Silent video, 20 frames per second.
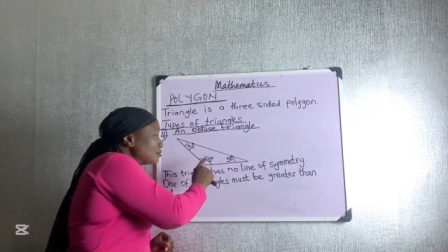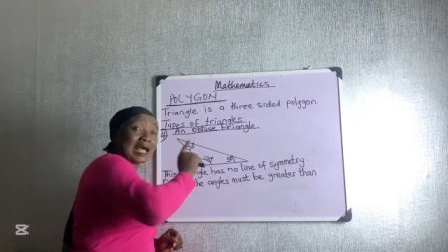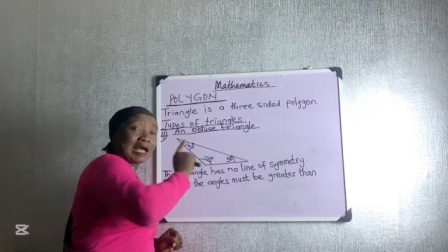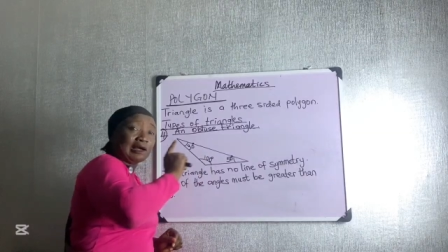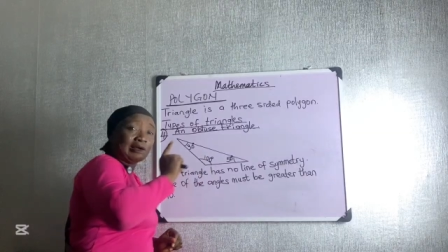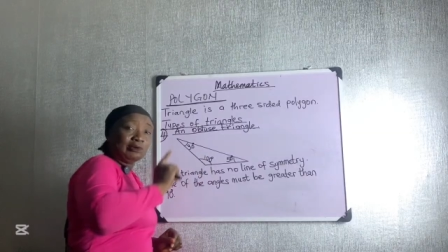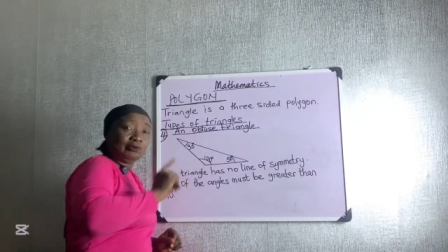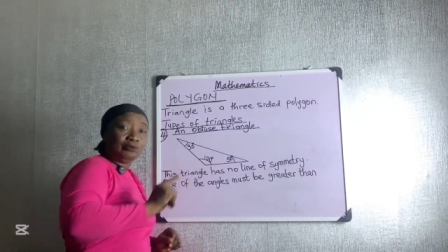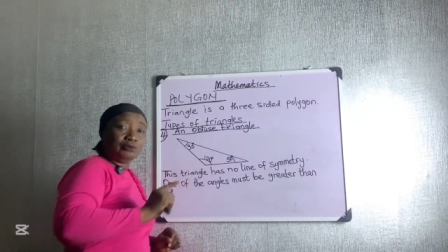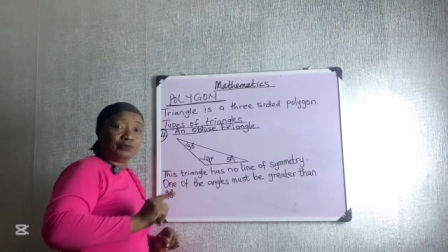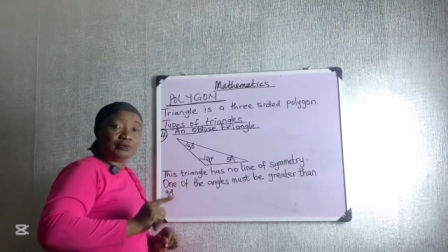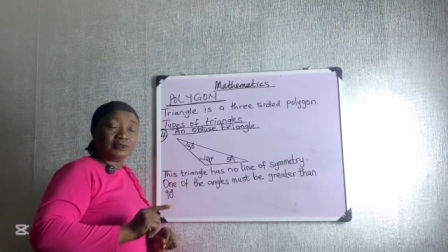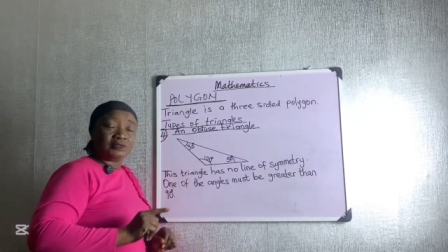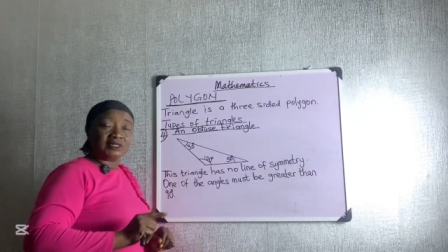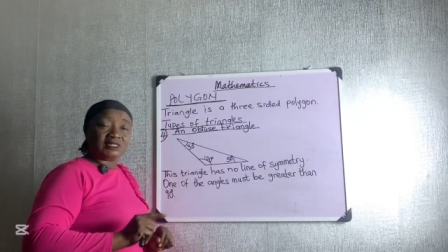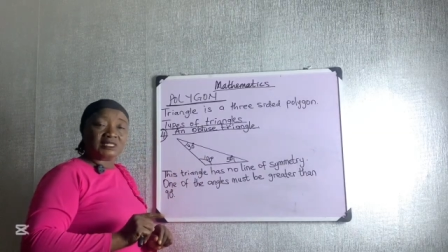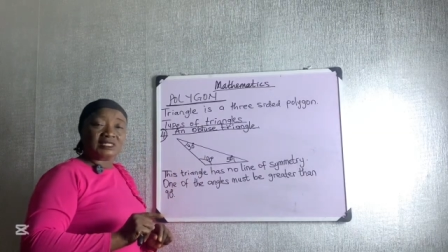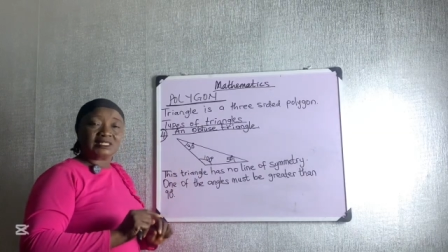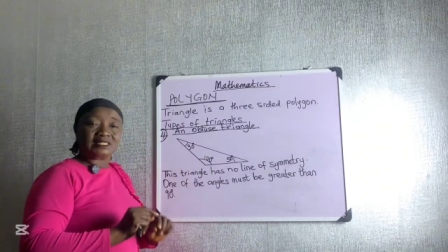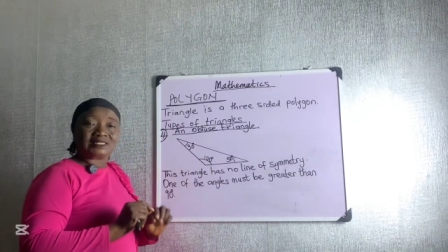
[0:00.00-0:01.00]
angle,
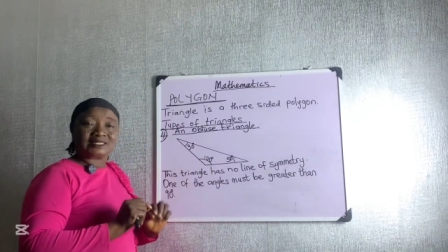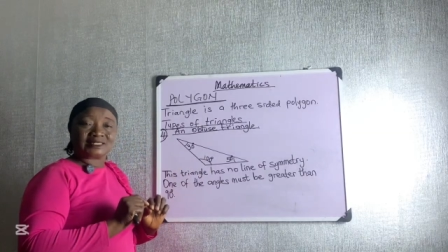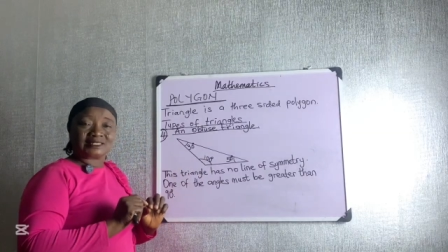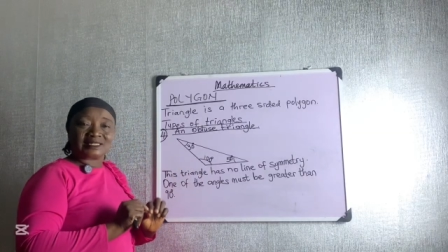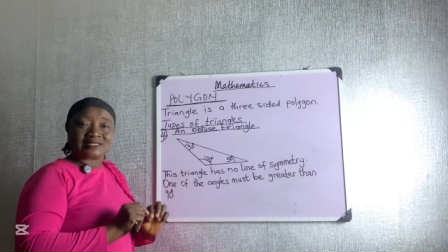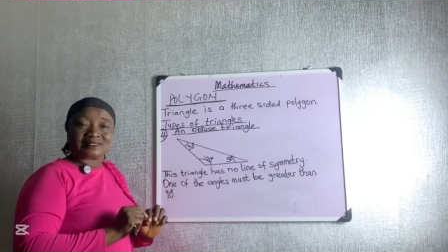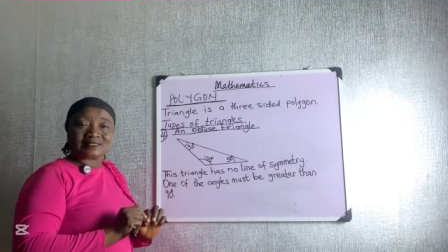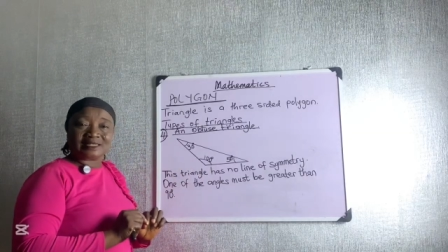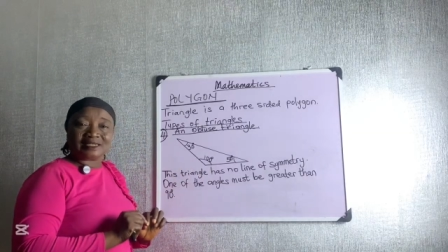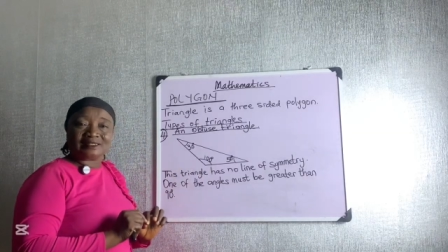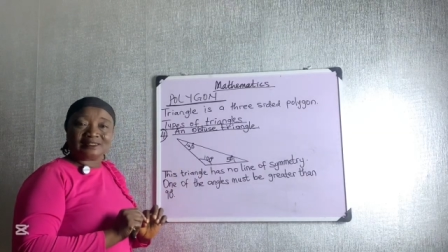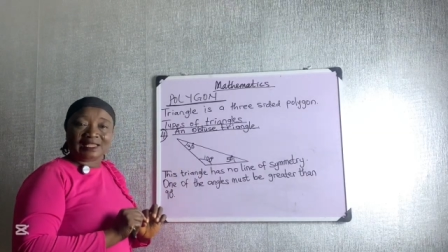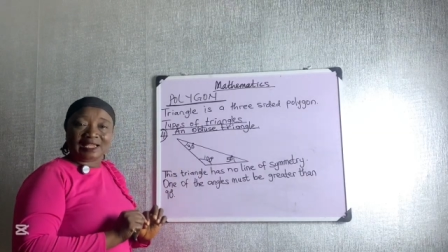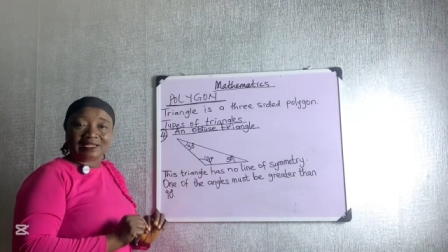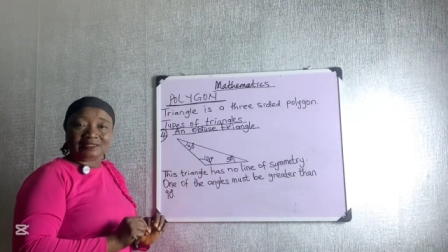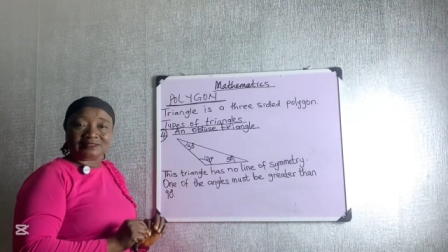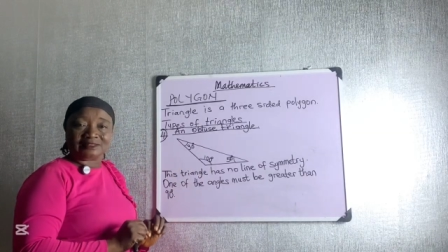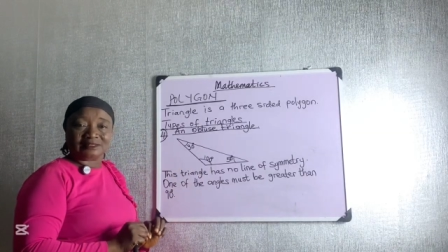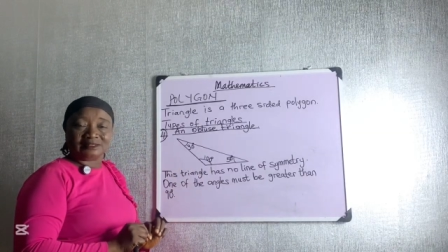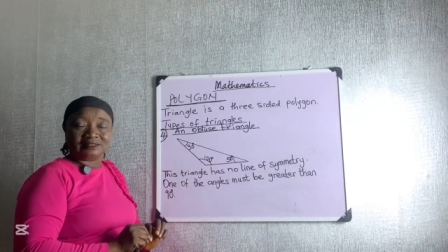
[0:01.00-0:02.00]
it's stated that